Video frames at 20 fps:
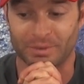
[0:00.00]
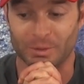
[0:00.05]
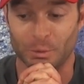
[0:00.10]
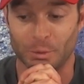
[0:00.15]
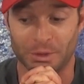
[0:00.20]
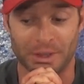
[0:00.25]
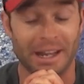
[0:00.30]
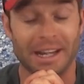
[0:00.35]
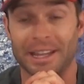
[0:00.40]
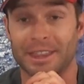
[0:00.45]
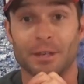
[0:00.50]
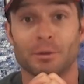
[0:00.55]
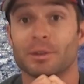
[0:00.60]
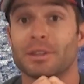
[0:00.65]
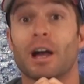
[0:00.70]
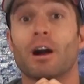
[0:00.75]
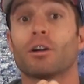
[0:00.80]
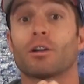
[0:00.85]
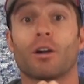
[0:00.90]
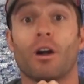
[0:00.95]
with anything with
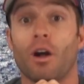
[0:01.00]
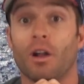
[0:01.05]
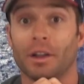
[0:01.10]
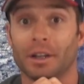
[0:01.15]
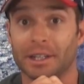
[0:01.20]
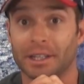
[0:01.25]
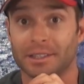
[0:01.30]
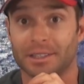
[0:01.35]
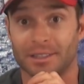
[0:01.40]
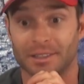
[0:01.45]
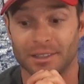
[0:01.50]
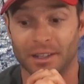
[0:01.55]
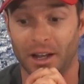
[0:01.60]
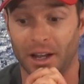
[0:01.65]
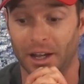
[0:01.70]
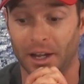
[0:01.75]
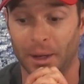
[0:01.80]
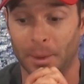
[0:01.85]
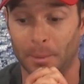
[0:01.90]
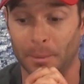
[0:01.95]
alcohol in it.
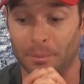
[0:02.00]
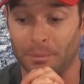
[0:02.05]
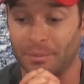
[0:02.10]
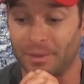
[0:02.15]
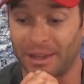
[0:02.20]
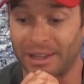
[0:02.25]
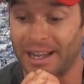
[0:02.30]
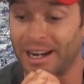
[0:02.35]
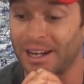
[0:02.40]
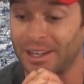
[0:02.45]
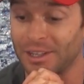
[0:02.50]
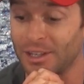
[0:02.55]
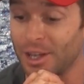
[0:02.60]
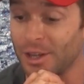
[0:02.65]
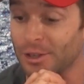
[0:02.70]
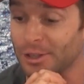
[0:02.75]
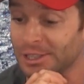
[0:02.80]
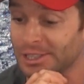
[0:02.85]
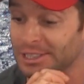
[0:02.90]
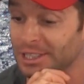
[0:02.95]
A lot of the
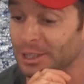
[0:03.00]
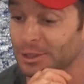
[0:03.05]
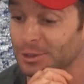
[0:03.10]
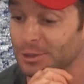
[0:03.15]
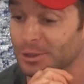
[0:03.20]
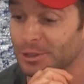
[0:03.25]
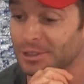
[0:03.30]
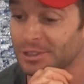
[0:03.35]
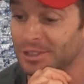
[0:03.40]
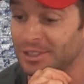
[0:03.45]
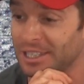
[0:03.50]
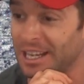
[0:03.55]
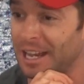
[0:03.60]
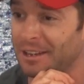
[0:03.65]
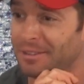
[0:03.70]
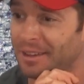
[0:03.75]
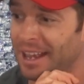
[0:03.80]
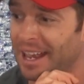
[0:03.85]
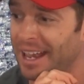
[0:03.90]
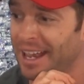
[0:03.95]
other seltzers
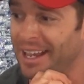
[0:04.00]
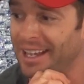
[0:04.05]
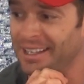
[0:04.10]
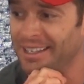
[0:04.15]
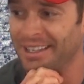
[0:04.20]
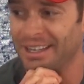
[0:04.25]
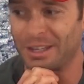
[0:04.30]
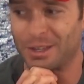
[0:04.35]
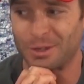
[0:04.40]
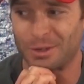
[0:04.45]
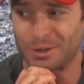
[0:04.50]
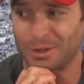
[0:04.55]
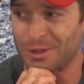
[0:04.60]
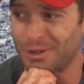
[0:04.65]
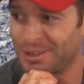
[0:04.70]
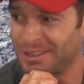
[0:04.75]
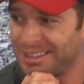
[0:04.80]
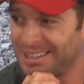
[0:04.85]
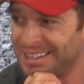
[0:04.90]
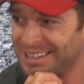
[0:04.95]
I've had,
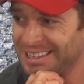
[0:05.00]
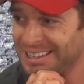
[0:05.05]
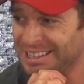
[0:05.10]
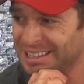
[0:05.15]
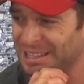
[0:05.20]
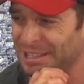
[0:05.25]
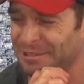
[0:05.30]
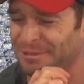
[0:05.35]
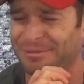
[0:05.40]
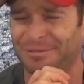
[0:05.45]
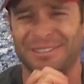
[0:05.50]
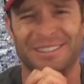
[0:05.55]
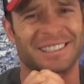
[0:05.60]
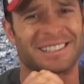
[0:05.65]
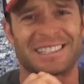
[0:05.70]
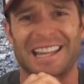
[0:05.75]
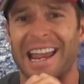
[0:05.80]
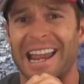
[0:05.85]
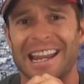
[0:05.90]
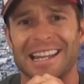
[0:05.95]
either the
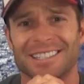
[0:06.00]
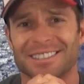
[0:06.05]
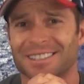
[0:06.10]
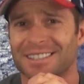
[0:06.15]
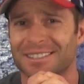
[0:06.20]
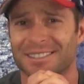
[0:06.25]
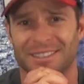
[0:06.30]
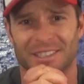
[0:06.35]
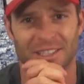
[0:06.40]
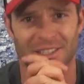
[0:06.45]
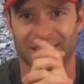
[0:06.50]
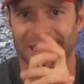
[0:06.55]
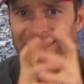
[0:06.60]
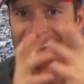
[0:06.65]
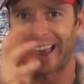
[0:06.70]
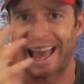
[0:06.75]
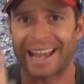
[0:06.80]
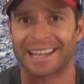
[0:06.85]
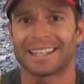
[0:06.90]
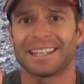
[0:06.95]
taste is just
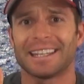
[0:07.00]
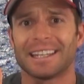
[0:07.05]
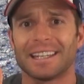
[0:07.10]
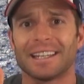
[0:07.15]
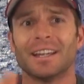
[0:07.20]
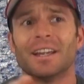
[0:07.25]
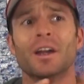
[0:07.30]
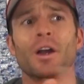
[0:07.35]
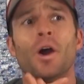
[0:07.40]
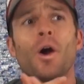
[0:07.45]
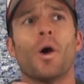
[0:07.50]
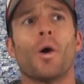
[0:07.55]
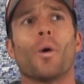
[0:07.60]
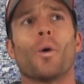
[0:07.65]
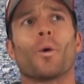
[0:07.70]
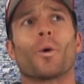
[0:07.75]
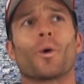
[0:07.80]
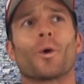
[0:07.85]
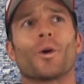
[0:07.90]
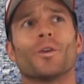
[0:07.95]
lacking,
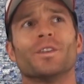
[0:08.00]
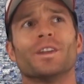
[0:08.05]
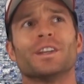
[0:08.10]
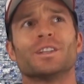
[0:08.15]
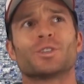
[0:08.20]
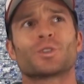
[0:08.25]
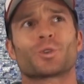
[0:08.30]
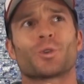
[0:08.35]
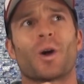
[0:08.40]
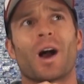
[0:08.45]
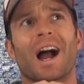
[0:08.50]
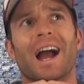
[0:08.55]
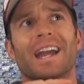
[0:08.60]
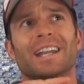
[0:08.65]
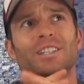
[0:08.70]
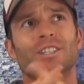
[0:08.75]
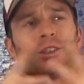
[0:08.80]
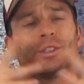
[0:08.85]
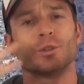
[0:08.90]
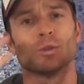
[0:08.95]
or they
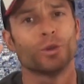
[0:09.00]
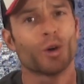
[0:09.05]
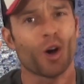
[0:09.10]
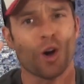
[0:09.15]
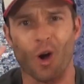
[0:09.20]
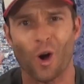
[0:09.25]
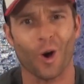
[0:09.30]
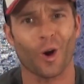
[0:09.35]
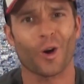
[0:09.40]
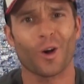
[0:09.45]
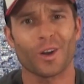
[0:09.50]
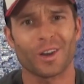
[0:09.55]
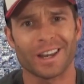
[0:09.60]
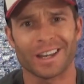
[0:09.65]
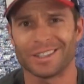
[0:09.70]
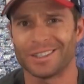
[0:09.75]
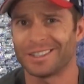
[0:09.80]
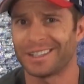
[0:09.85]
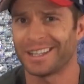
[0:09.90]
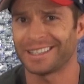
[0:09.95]
try too hard
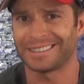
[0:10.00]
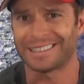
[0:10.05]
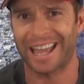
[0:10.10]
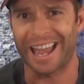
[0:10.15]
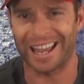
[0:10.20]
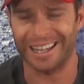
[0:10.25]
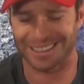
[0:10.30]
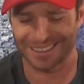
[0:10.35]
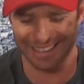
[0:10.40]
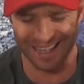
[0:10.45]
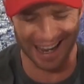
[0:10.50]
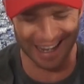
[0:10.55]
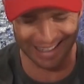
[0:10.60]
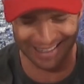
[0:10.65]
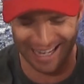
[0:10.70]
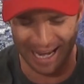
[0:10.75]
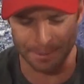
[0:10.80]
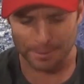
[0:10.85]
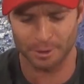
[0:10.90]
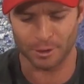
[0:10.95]
and you get that
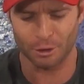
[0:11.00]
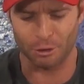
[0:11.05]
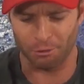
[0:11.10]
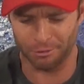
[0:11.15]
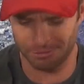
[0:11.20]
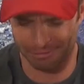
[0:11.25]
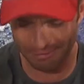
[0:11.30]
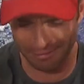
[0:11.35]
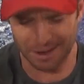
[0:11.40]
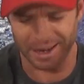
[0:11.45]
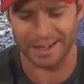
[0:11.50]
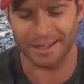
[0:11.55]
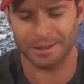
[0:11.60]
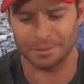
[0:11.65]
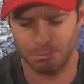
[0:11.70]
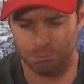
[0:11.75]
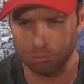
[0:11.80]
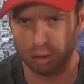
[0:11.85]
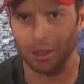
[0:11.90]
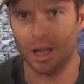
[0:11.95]
chemical
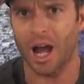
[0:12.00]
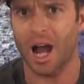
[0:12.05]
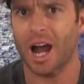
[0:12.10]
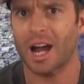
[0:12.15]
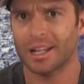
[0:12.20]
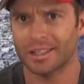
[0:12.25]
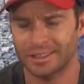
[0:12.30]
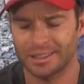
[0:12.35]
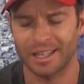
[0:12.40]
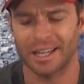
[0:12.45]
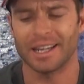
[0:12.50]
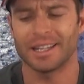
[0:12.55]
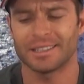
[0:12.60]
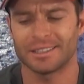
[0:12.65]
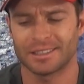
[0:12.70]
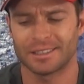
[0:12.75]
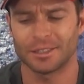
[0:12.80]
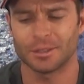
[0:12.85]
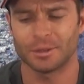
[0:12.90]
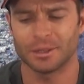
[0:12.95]
fake blah
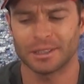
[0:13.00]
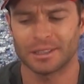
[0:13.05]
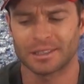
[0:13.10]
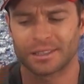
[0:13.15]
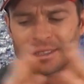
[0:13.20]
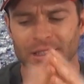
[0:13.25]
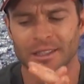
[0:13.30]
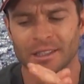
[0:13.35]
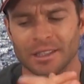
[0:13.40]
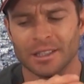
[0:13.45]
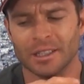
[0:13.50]
taste to it.